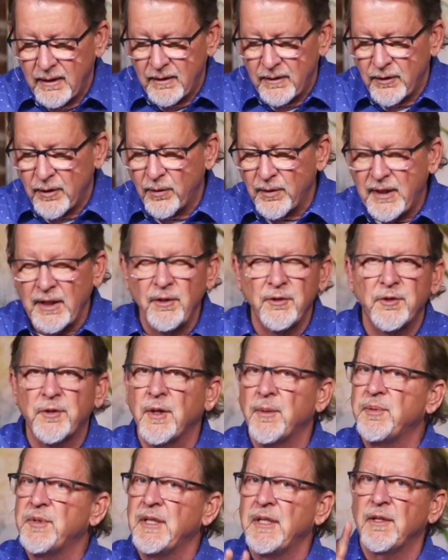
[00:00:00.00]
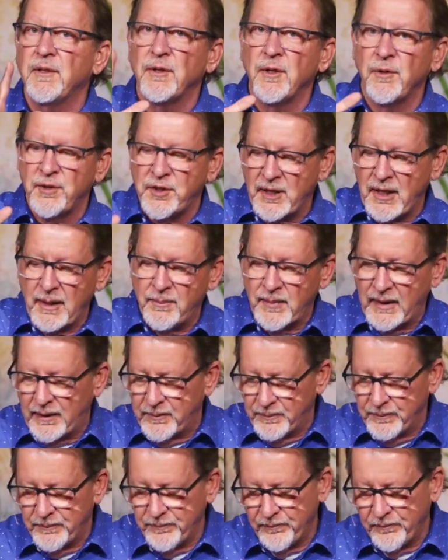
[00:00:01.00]
No guilt trips here. No shaming.
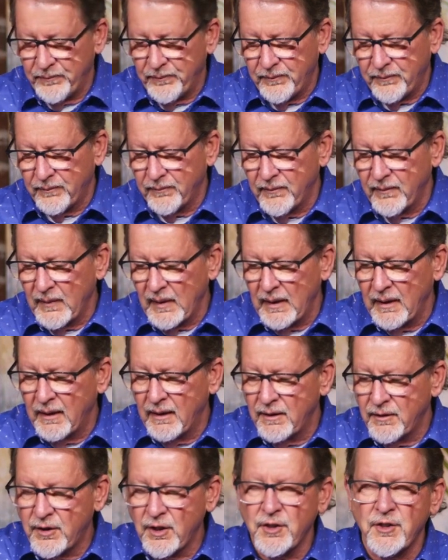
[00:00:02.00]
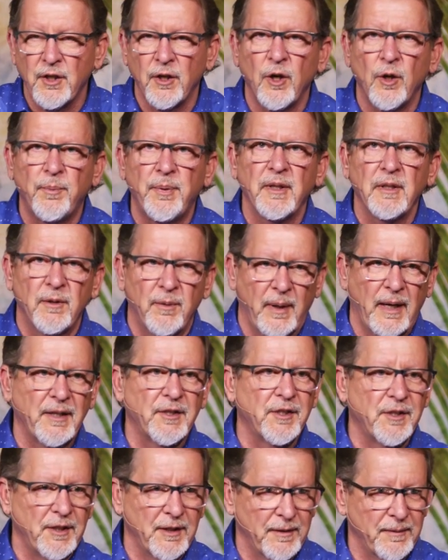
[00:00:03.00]
Just an open
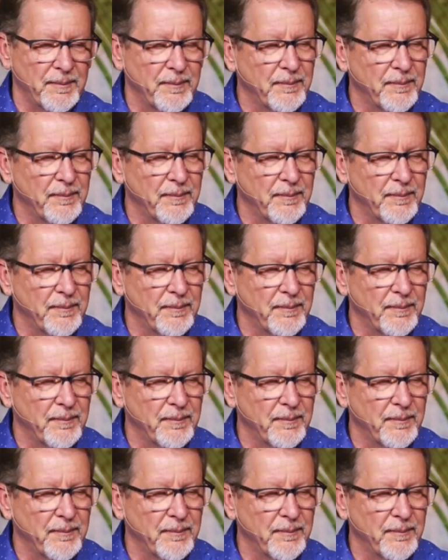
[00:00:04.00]
question.